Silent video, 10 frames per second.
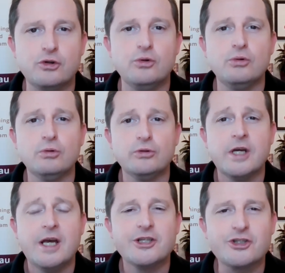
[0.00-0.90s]

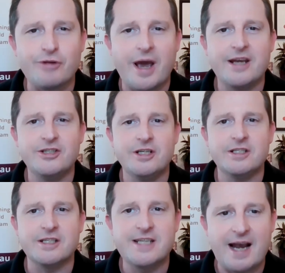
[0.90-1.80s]
tools,
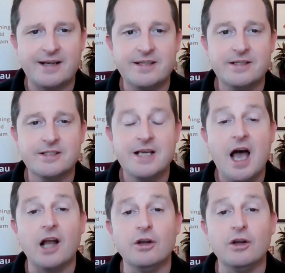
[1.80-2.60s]
strategies, and tactics,